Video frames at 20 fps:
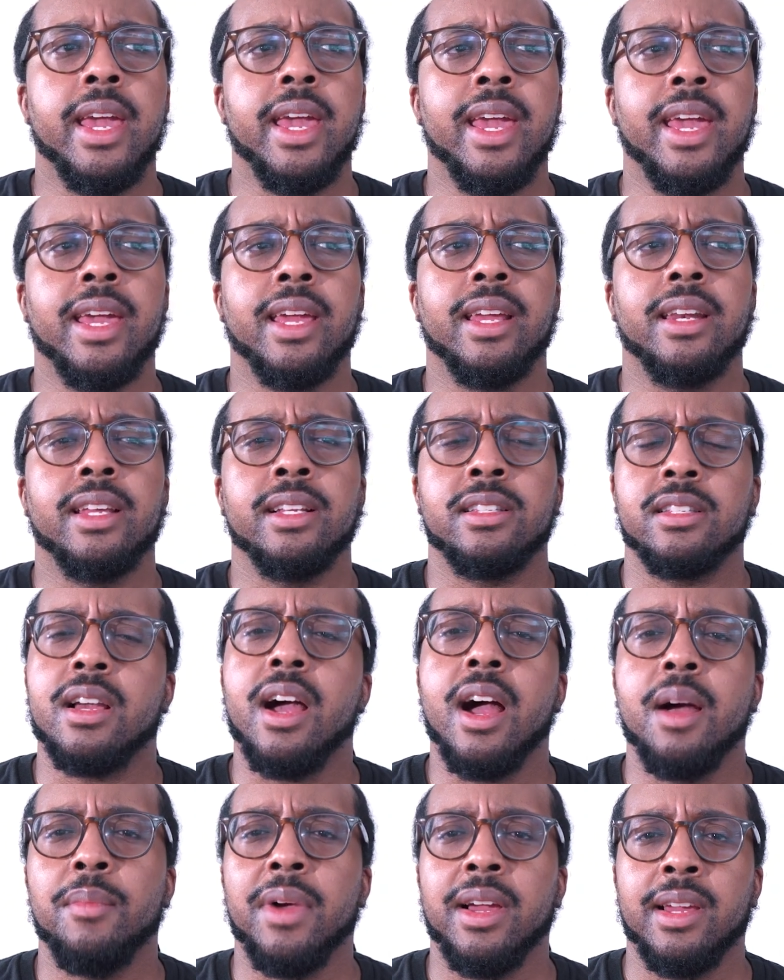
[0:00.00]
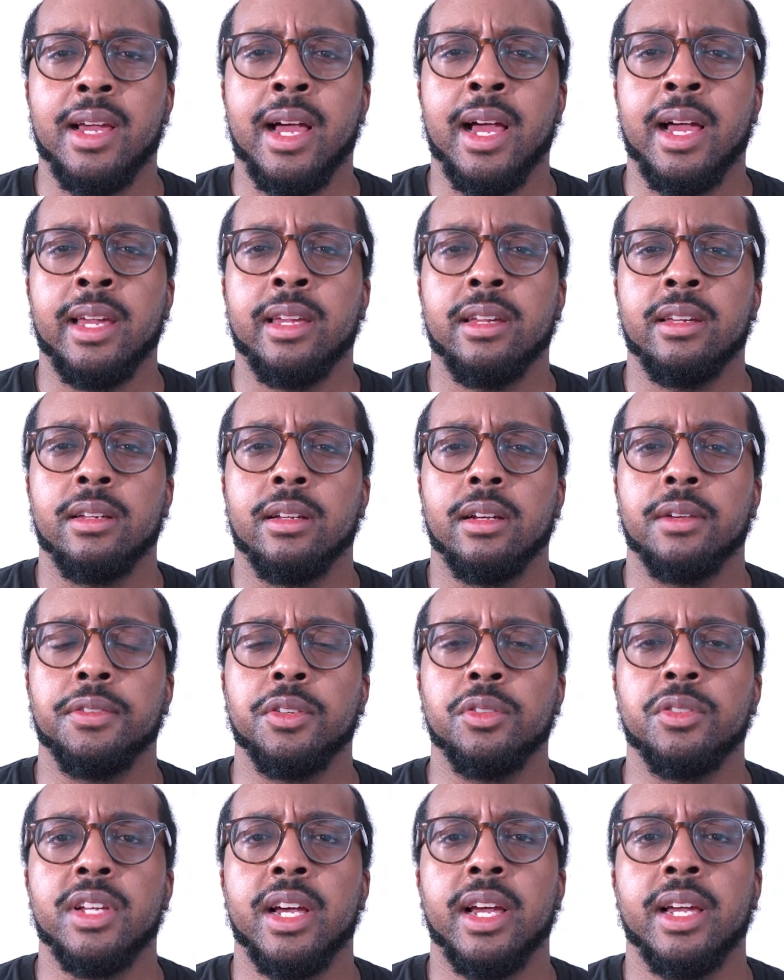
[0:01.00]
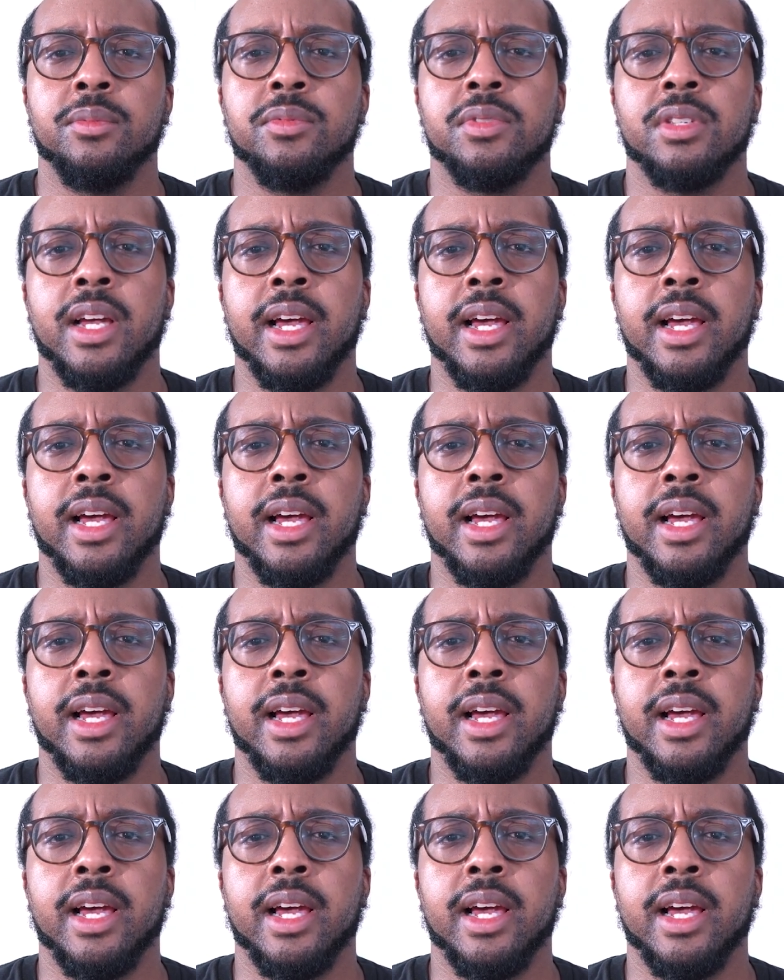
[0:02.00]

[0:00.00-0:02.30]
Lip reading: and it's caught my eye a few times.